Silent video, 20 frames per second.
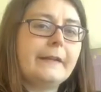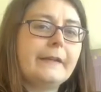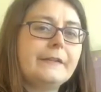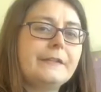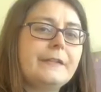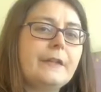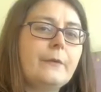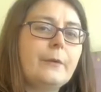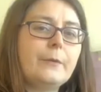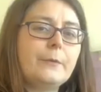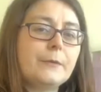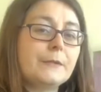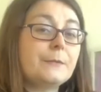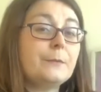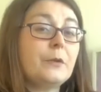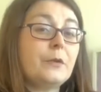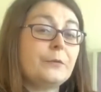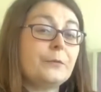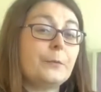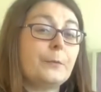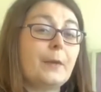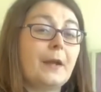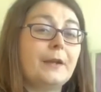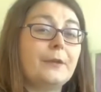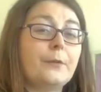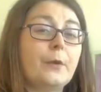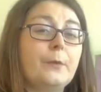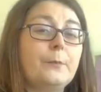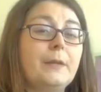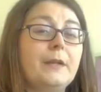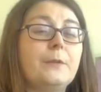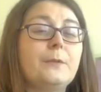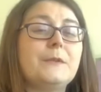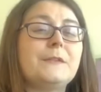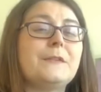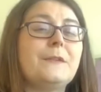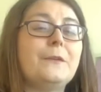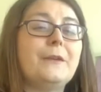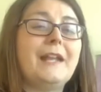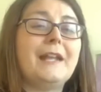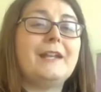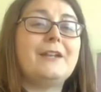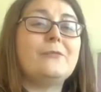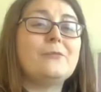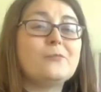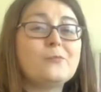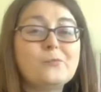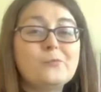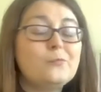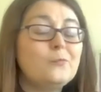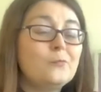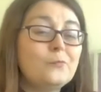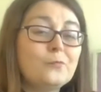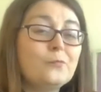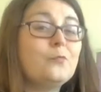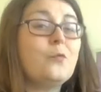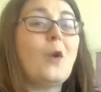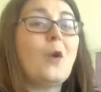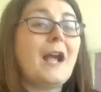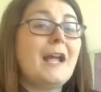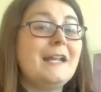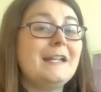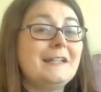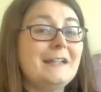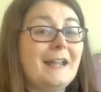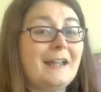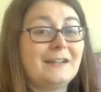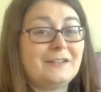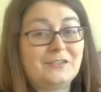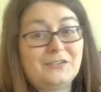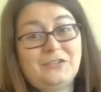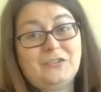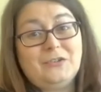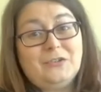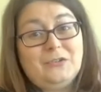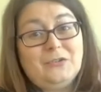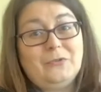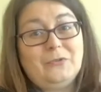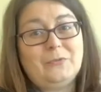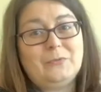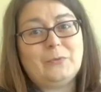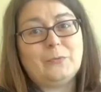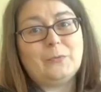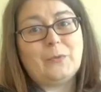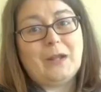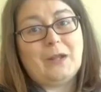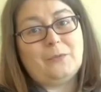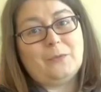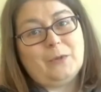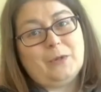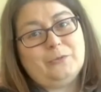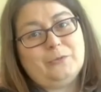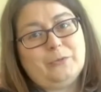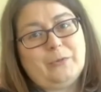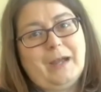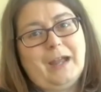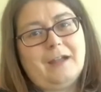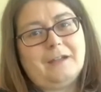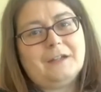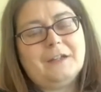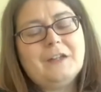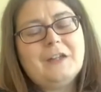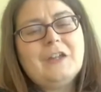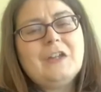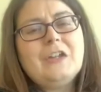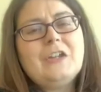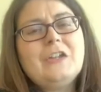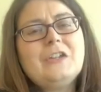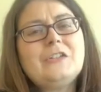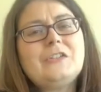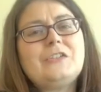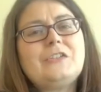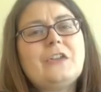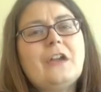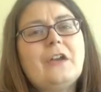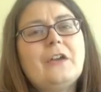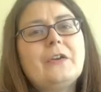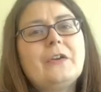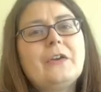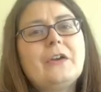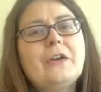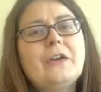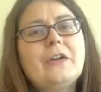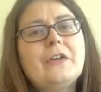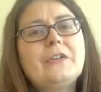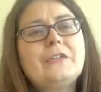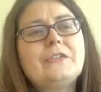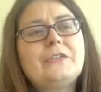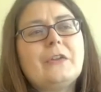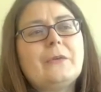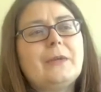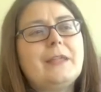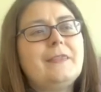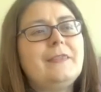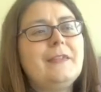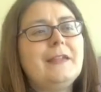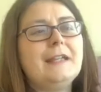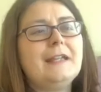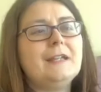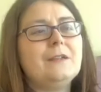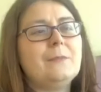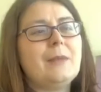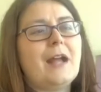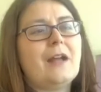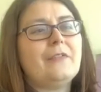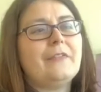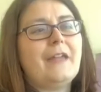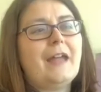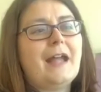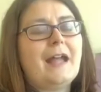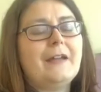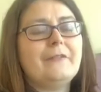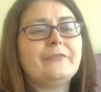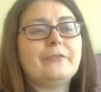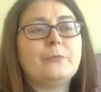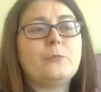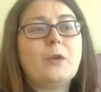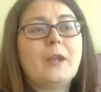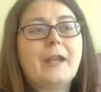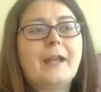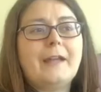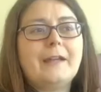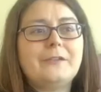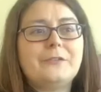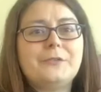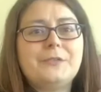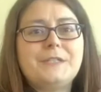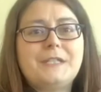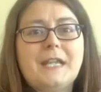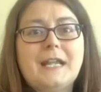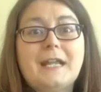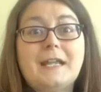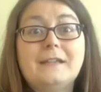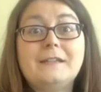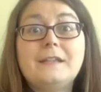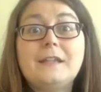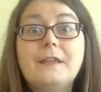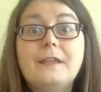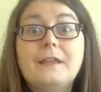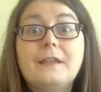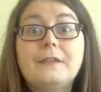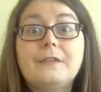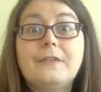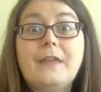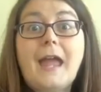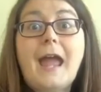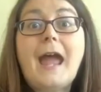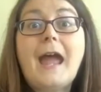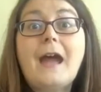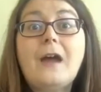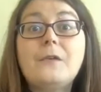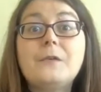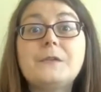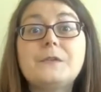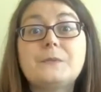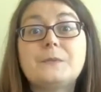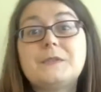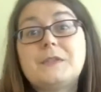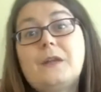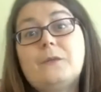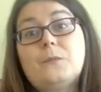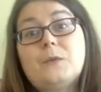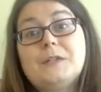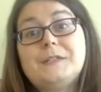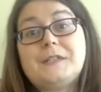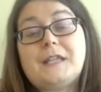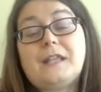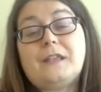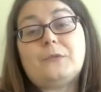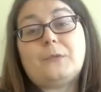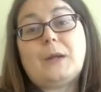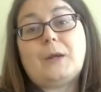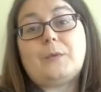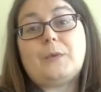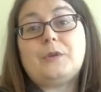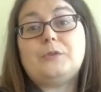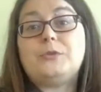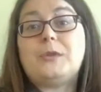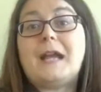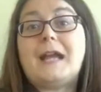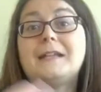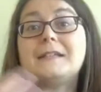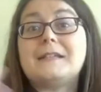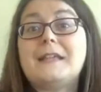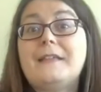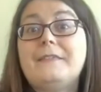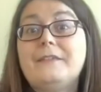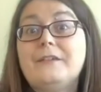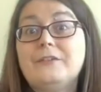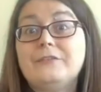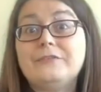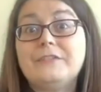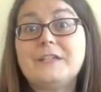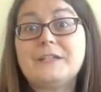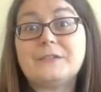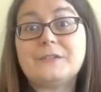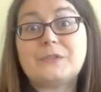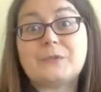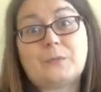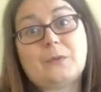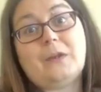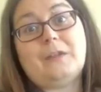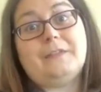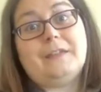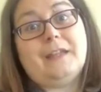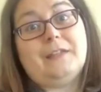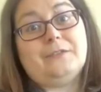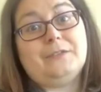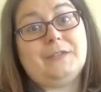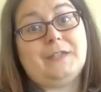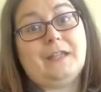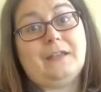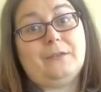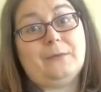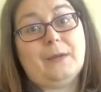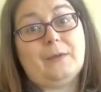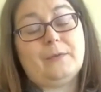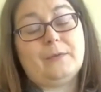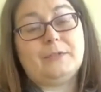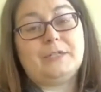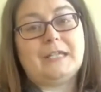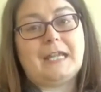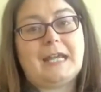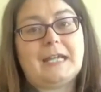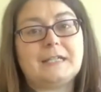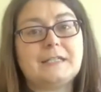So it was moved from Micro, but it was located right next to the railroad track. So in thinking about that, from what I understand, the house was on one side of the railroad tracks and their fields were on the other side of the railroad tracks.